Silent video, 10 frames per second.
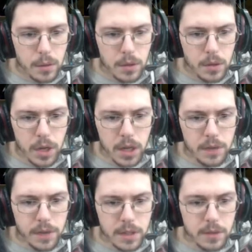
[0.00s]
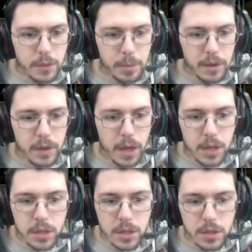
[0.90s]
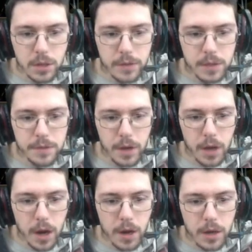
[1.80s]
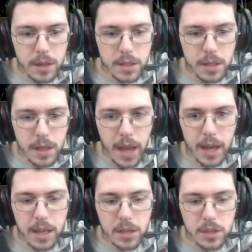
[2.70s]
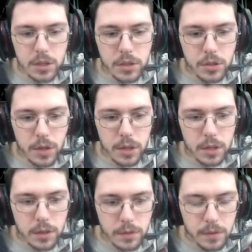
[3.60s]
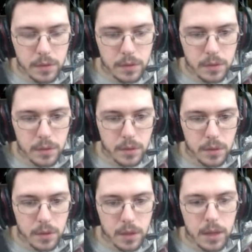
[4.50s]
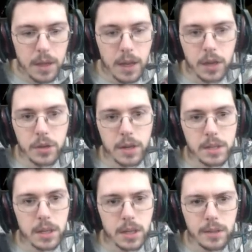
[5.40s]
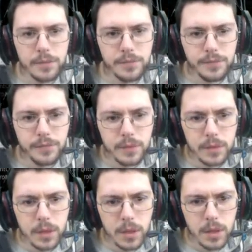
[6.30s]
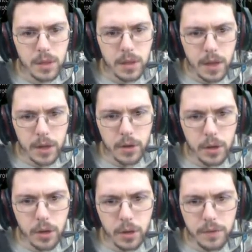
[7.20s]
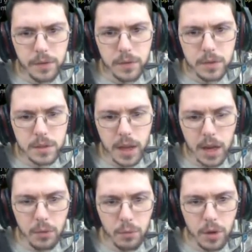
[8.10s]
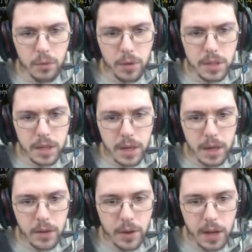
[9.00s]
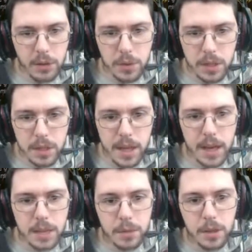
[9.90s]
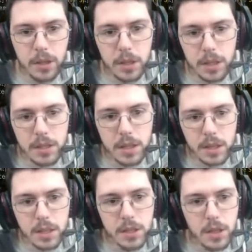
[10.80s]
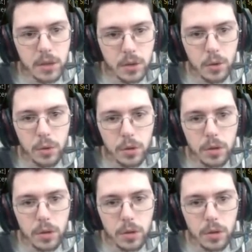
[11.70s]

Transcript: Giant defensive weapon of the ancients. Its surface is very hard and its attack is destructive. Interesting. I don't know if there's any real reason to interact with these guys, but look at these things. These things are cool.